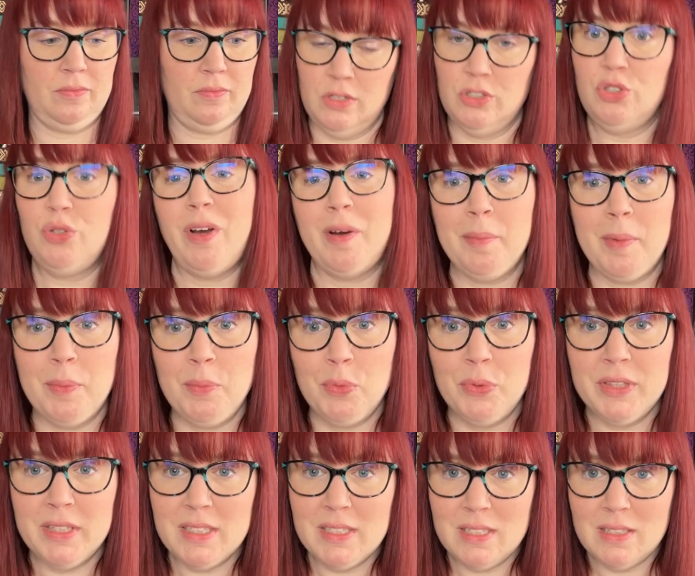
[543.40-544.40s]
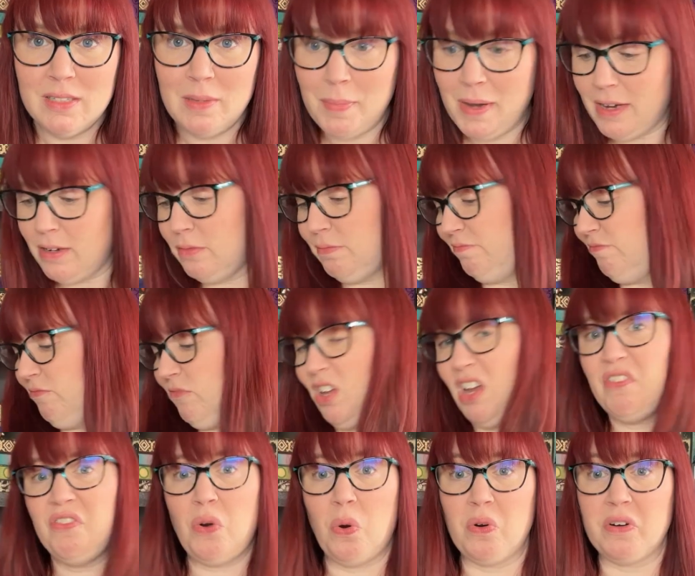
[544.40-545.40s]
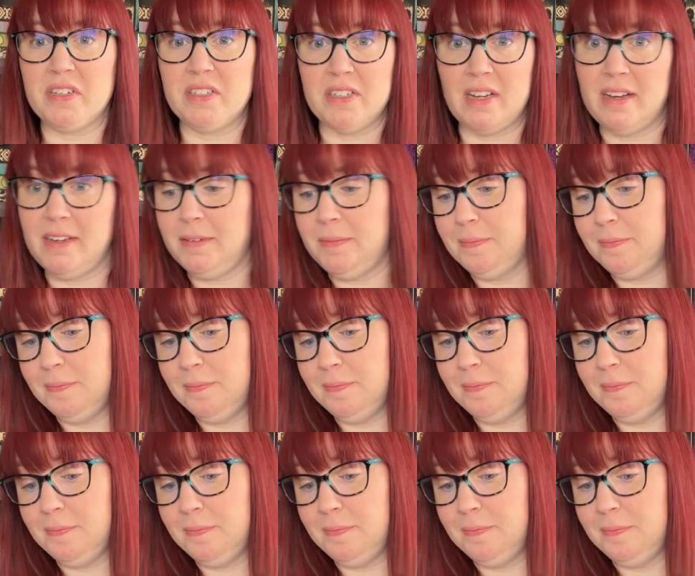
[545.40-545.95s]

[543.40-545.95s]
Do I remember what this is about? Of course not.